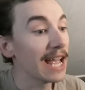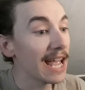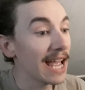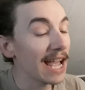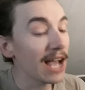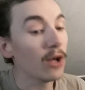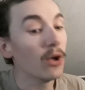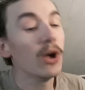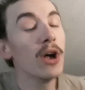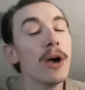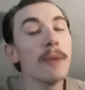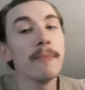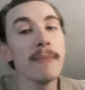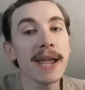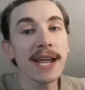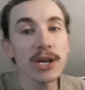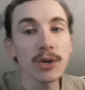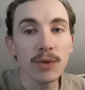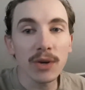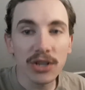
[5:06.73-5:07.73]
Hell,
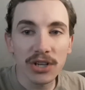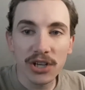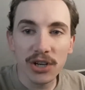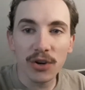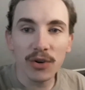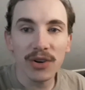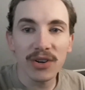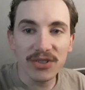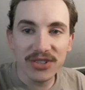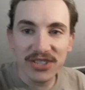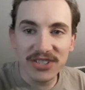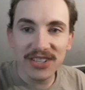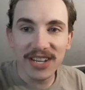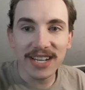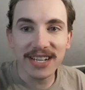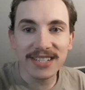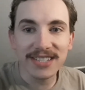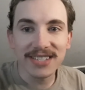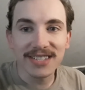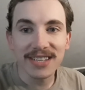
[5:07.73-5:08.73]
make it to where Courier
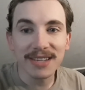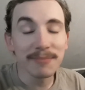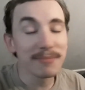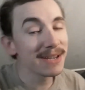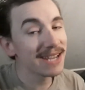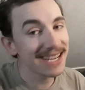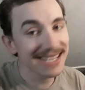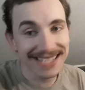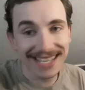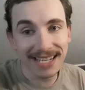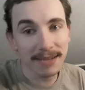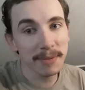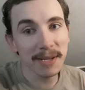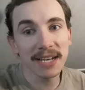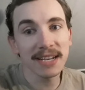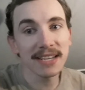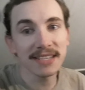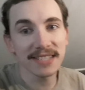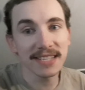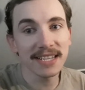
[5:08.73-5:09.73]
6, being as
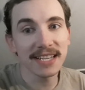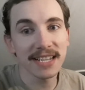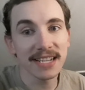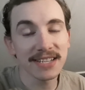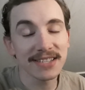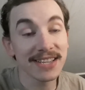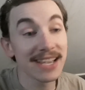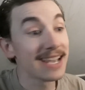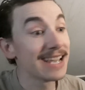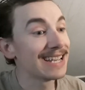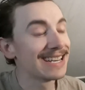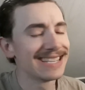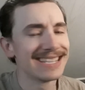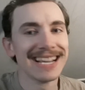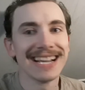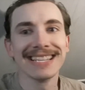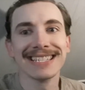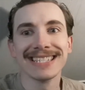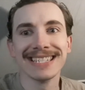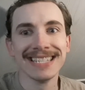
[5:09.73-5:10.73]
independent as he is,
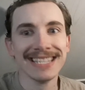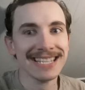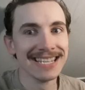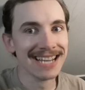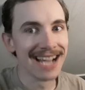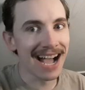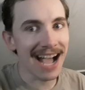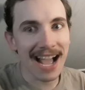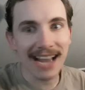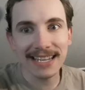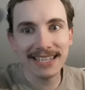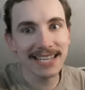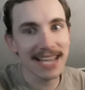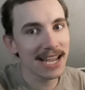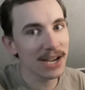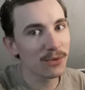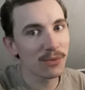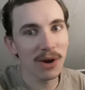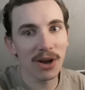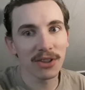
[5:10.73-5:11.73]
does not
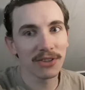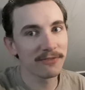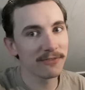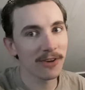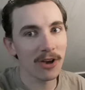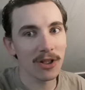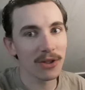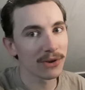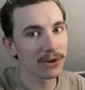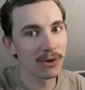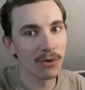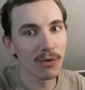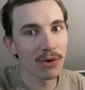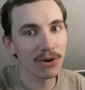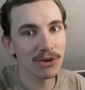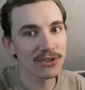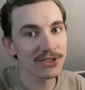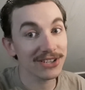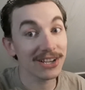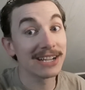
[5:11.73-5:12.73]
take well to following
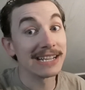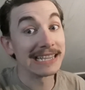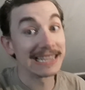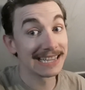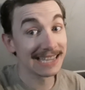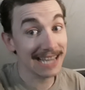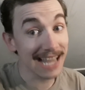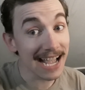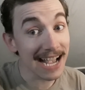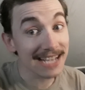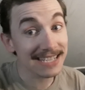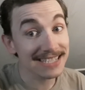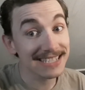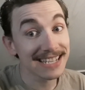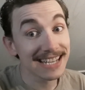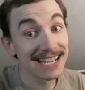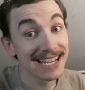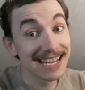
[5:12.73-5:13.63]
orders unless